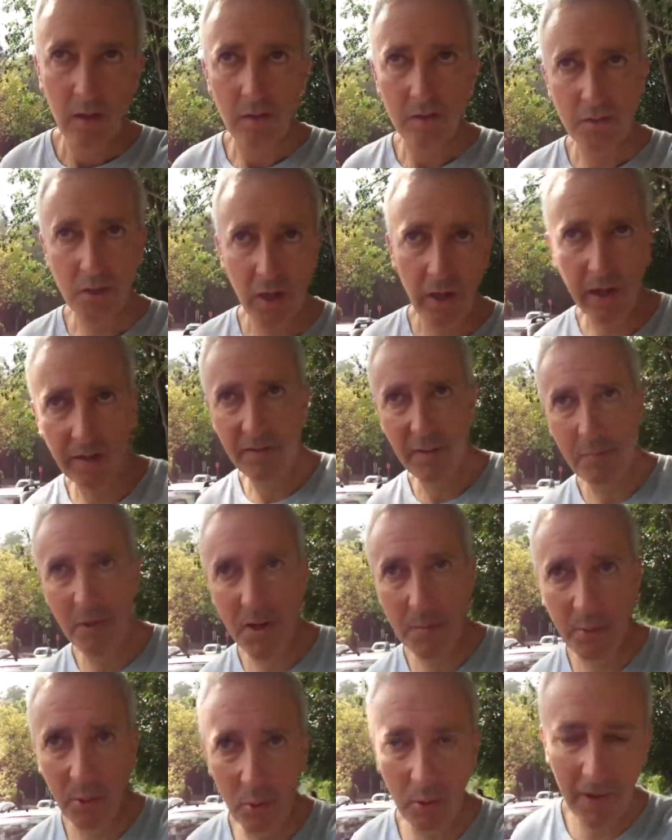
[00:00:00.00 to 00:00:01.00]
So hi
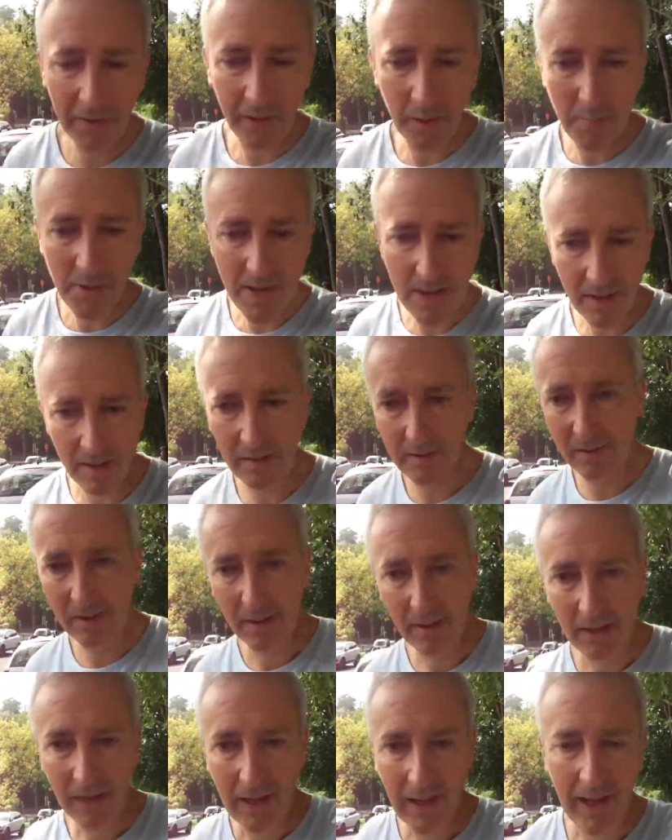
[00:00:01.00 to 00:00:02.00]
everybody, Paul Langham here,
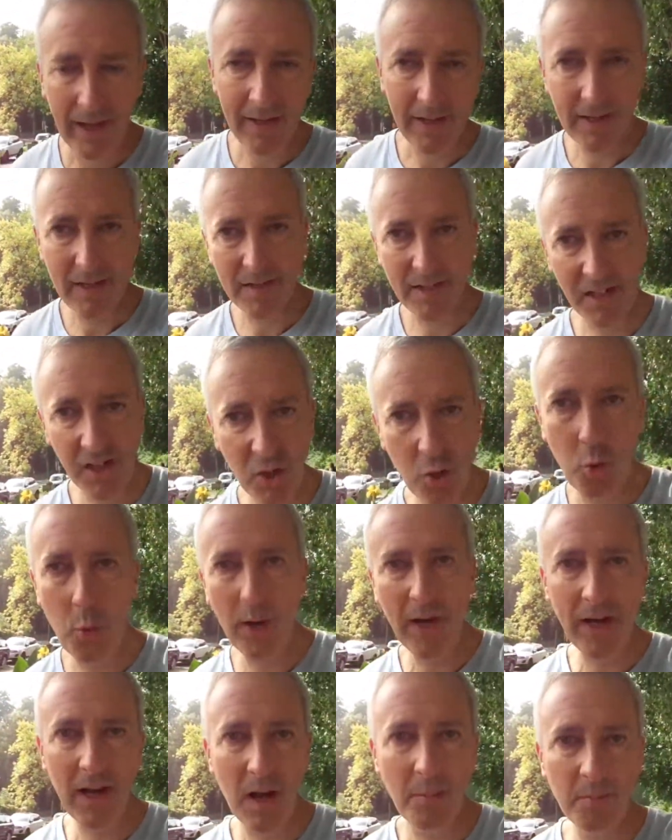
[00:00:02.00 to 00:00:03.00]
and here's a
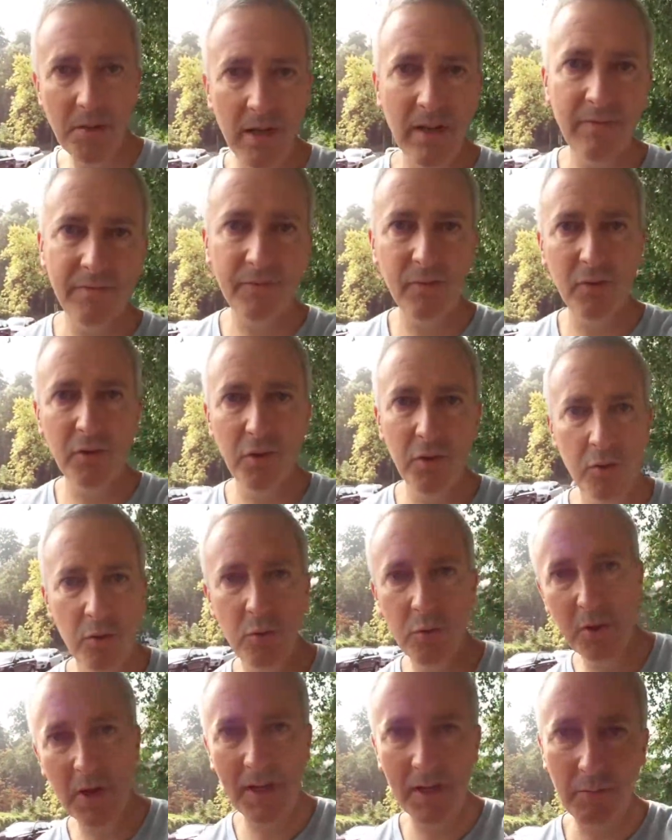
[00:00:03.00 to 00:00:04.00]
quick update for
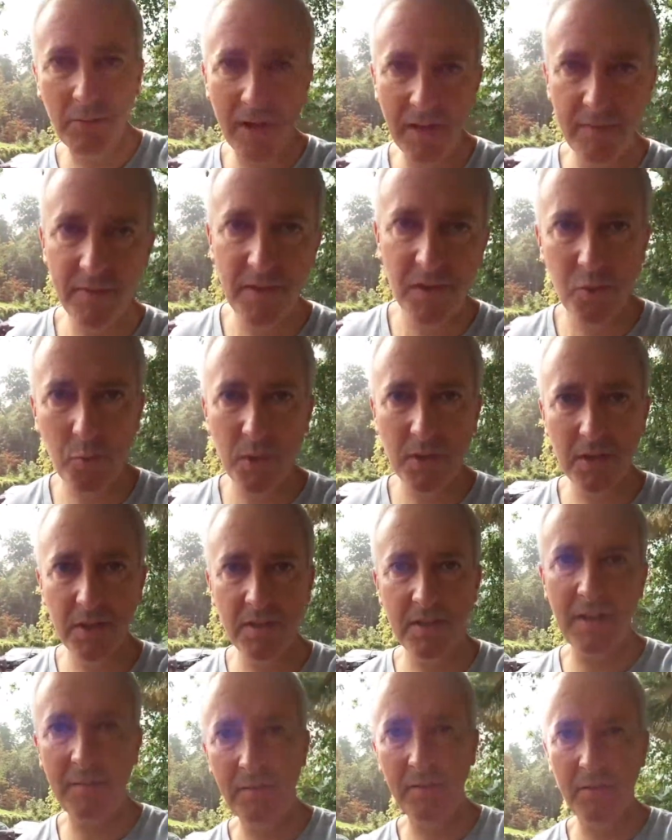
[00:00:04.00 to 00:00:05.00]
you, getting ready for the
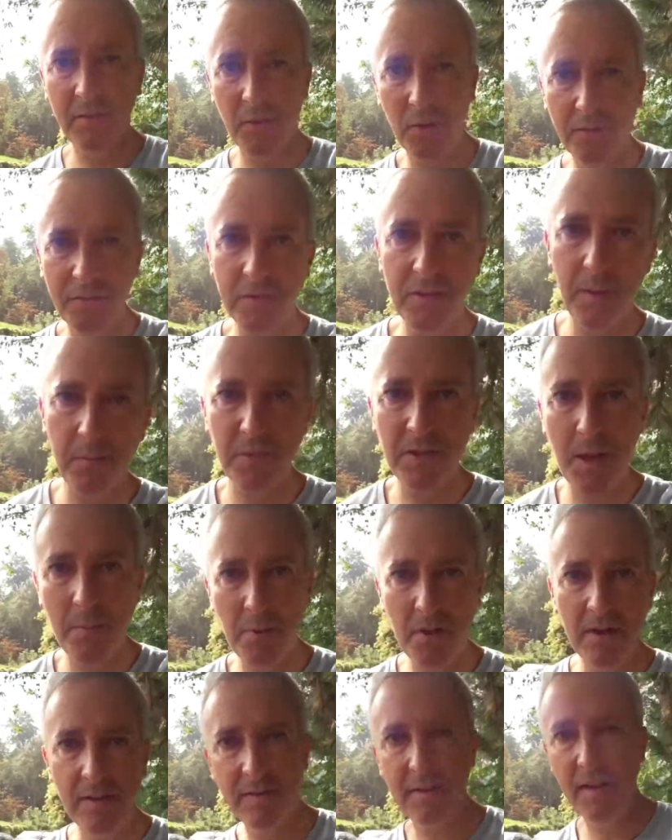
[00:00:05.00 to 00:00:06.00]
27th of
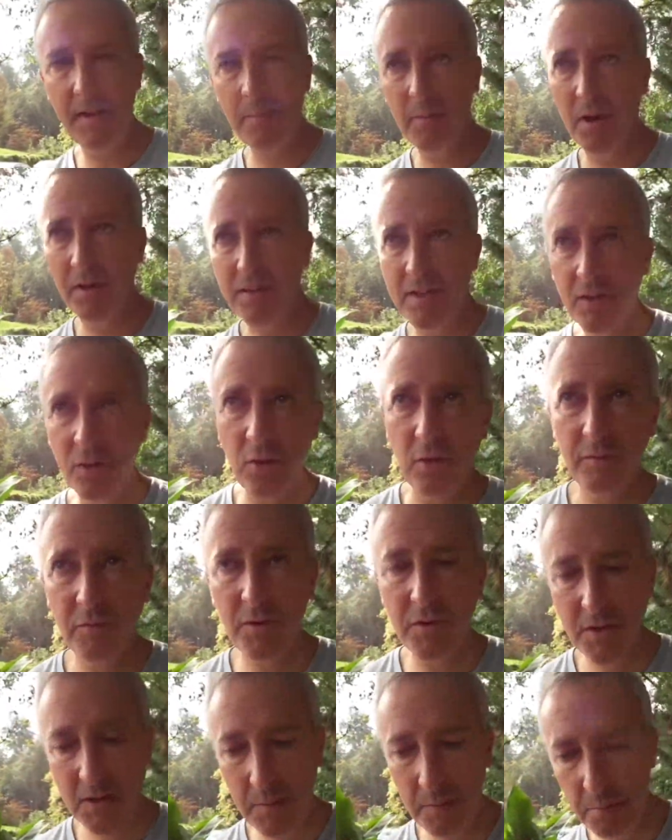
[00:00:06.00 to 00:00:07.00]
September Internet Marketing
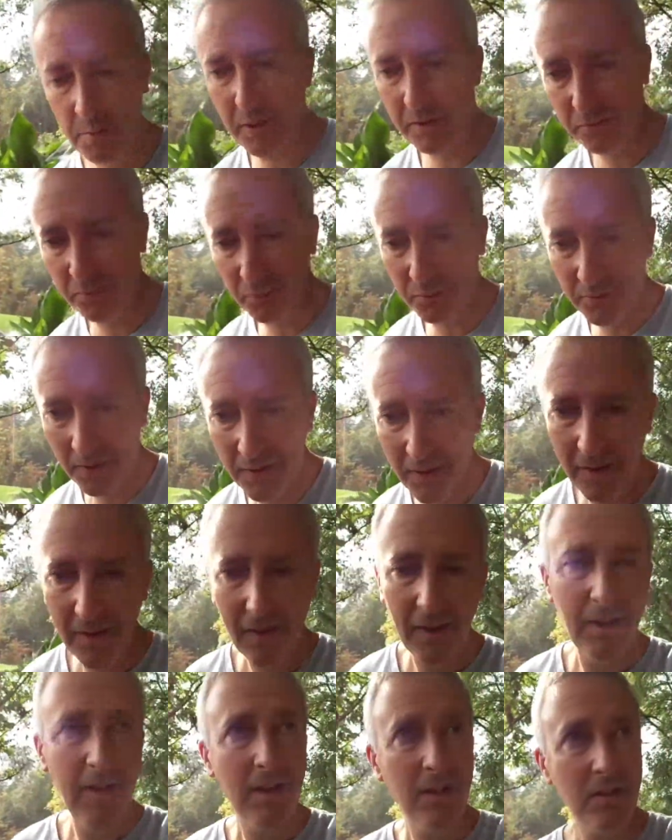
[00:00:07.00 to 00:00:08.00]
Conference in Brussels.
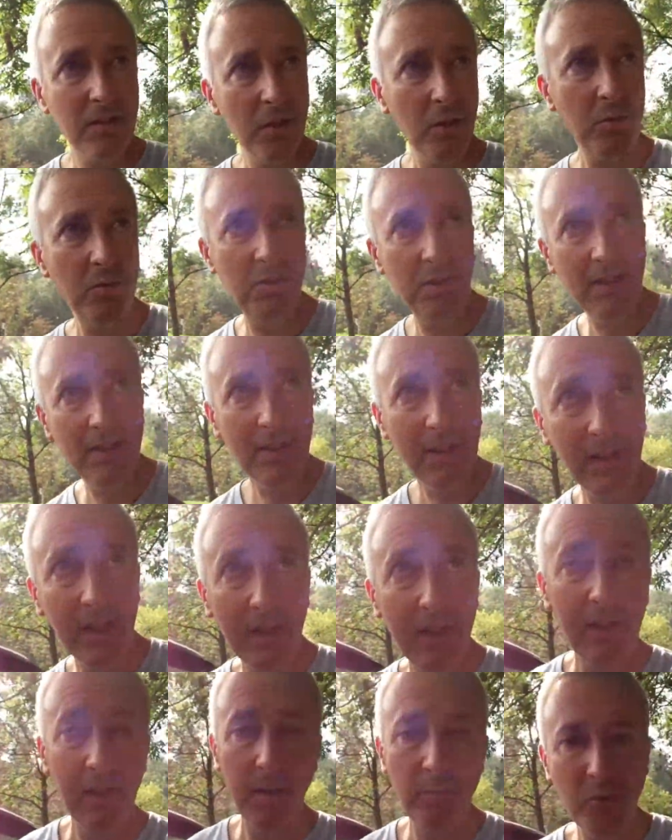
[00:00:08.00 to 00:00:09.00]
So
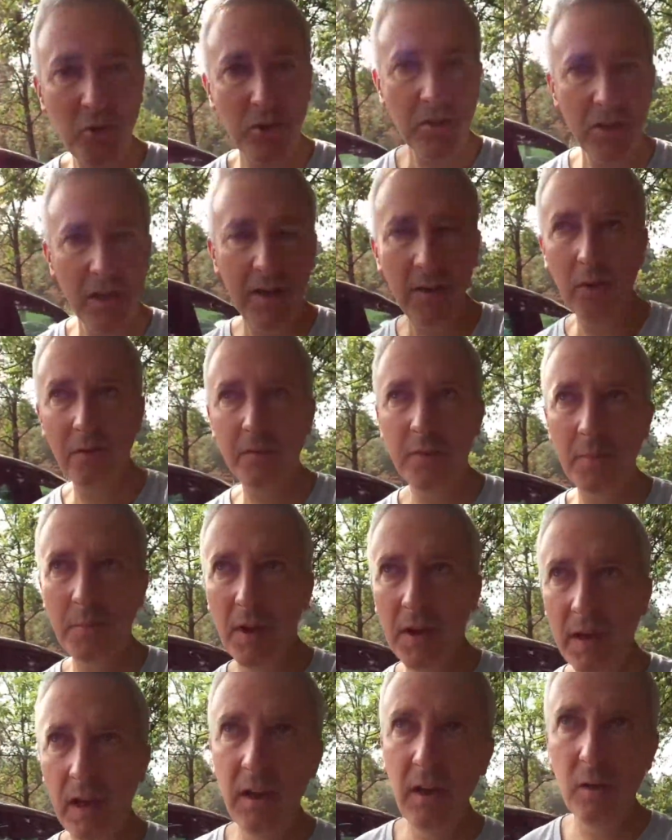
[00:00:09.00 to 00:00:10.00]
today I'm just going off to
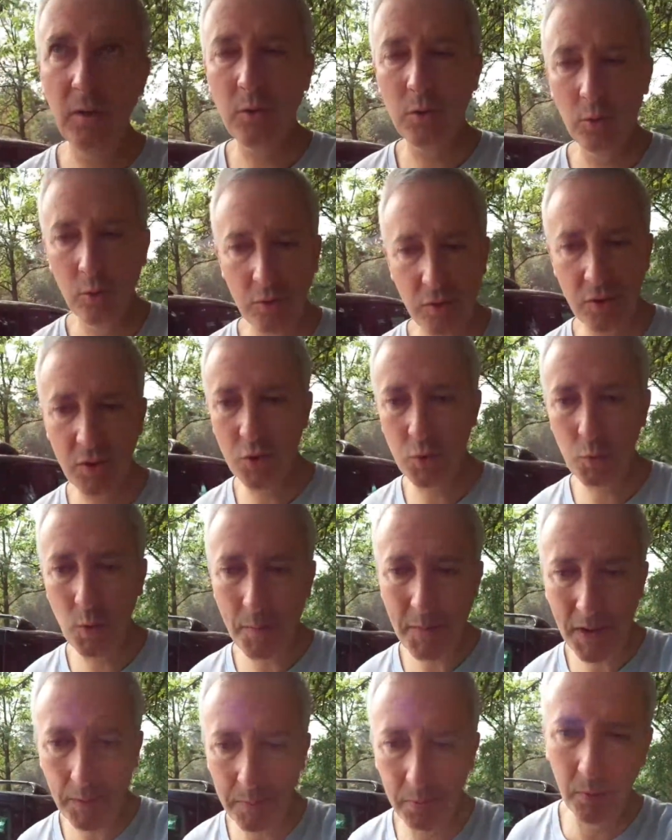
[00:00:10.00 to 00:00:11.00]
my local
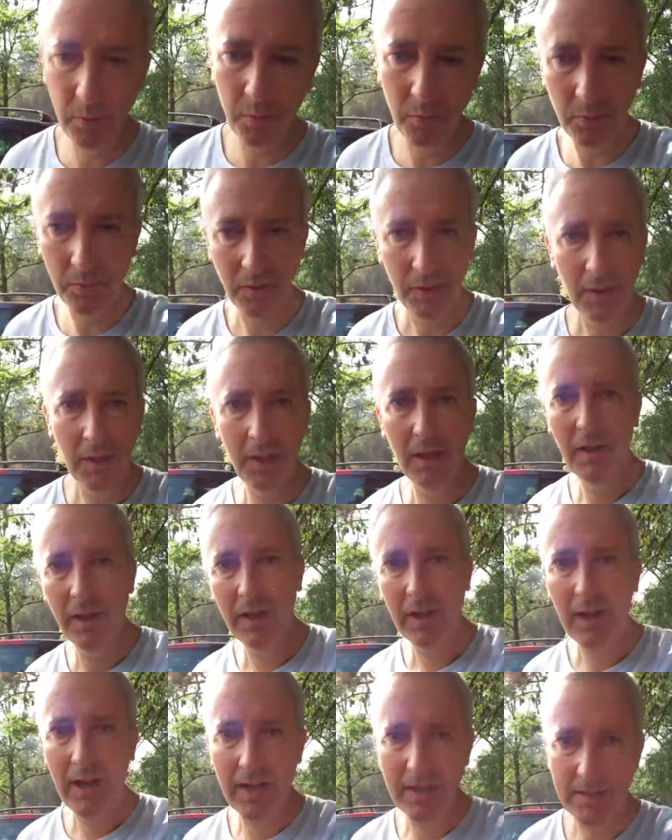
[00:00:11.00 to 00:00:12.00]
swimming pool.
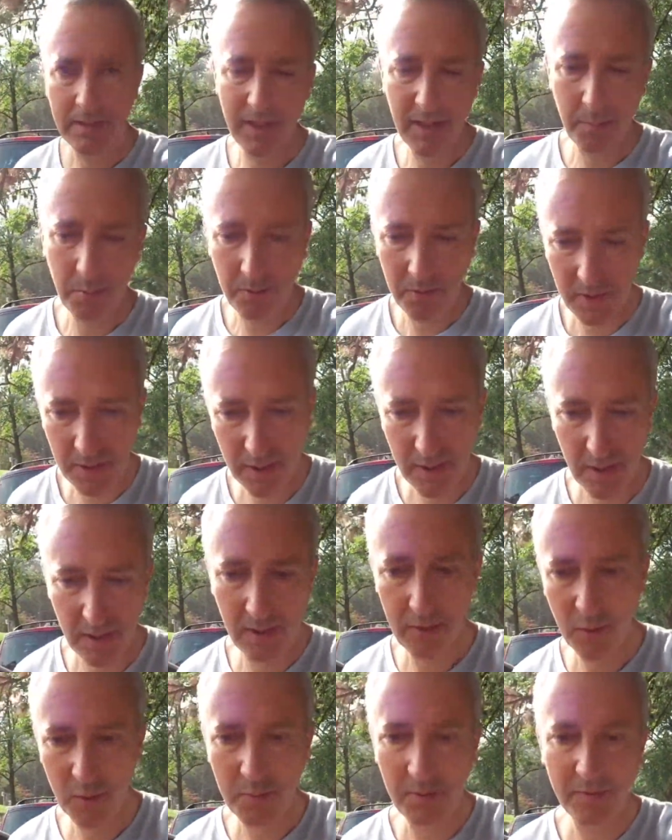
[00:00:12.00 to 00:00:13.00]
As anybody
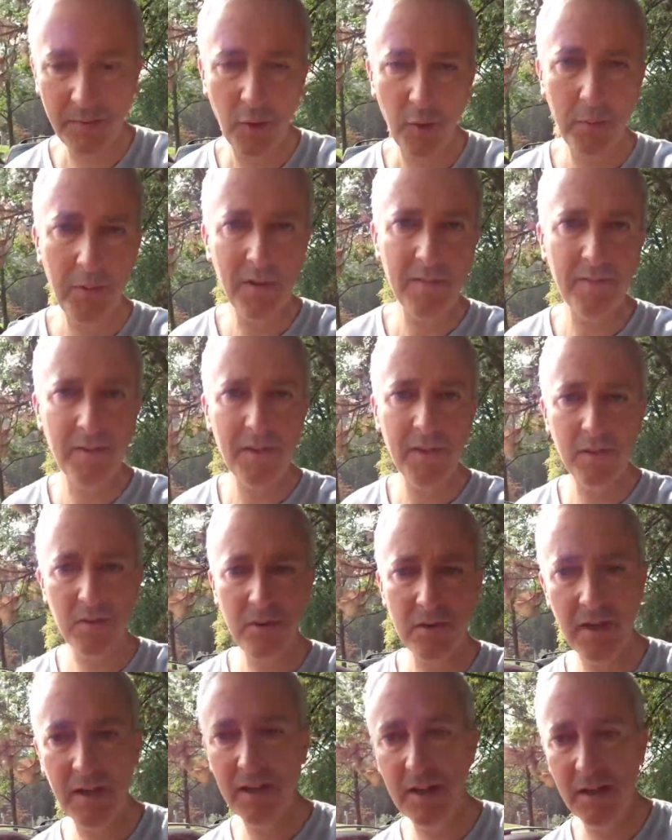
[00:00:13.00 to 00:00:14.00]
who's been following my
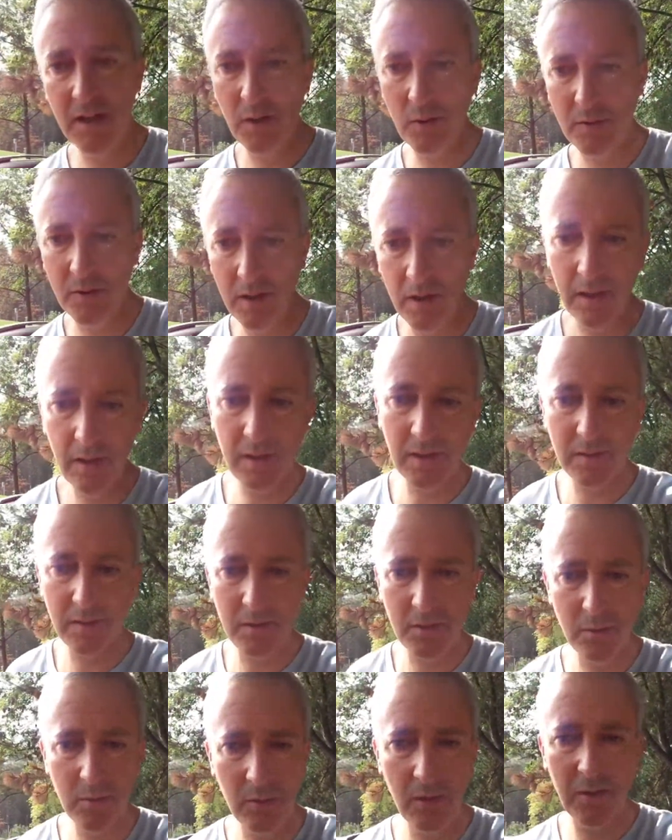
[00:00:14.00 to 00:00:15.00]
videos, they know that I like to
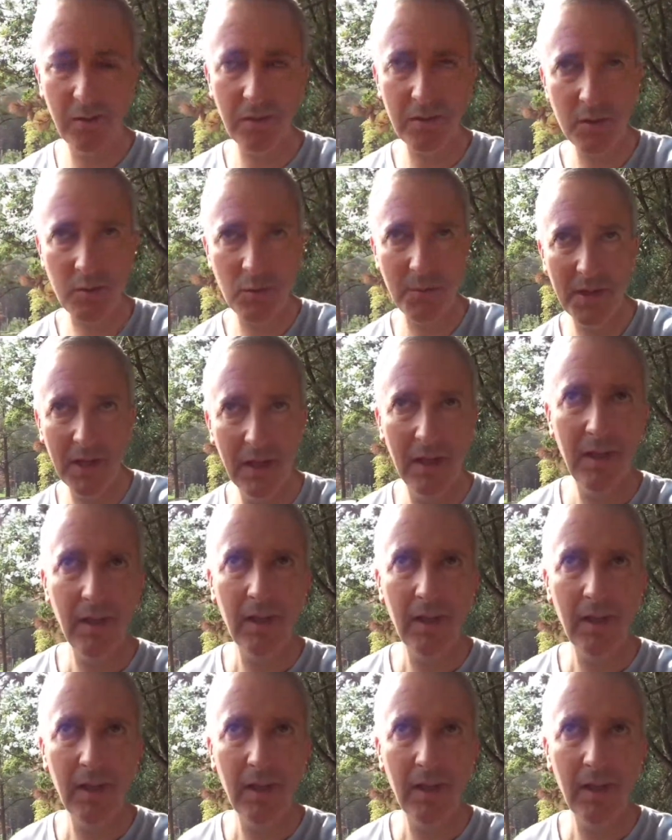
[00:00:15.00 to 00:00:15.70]
do a lot of swimming.